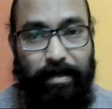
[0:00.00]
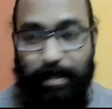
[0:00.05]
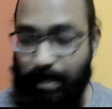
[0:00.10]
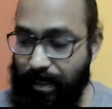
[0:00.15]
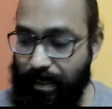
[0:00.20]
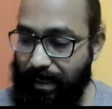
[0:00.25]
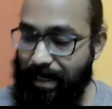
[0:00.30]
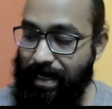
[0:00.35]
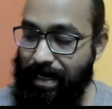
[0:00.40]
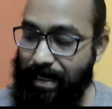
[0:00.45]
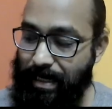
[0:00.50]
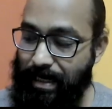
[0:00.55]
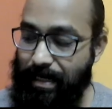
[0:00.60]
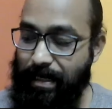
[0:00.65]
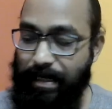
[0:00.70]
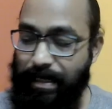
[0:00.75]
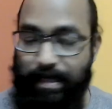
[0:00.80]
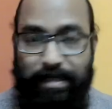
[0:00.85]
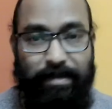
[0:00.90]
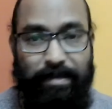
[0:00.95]
red
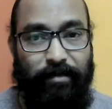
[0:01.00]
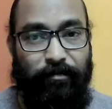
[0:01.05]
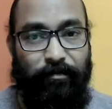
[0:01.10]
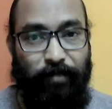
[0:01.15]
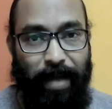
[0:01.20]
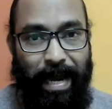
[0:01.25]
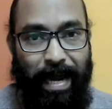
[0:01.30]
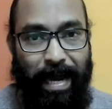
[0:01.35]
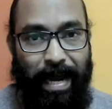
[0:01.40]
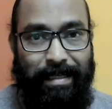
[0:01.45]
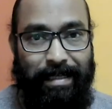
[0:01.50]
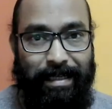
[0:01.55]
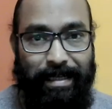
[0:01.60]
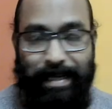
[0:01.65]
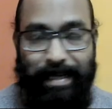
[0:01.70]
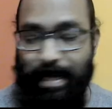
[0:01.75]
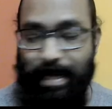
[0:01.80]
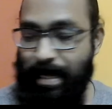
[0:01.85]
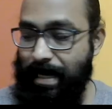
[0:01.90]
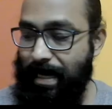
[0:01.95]
is the fact
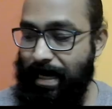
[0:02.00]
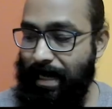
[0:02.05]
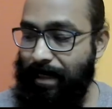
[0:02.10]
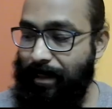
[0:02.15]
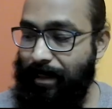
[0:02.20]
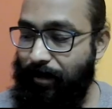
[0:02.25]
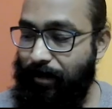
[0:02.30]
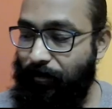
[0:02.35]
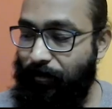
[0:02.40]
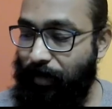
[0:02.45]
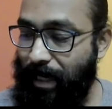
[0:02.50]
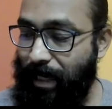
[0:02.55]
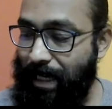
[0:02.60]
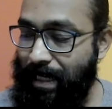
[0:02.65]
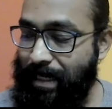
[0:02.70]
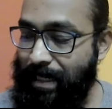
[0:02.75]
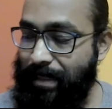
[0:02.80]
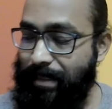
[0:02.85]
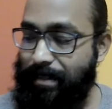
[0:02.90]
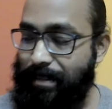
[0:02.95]
area and
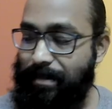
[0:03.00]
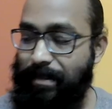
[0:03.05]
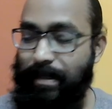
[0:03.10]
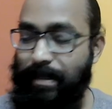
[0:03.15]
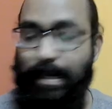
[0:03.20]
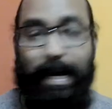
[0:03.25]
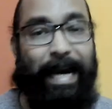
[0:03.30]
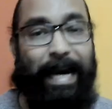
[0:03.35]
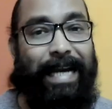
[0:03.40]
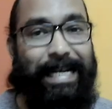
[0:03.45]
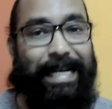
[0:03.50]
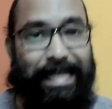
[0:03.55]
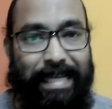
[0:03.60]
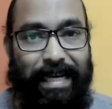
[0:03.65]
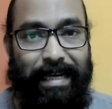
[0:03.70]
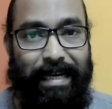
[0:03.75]
violet is the idea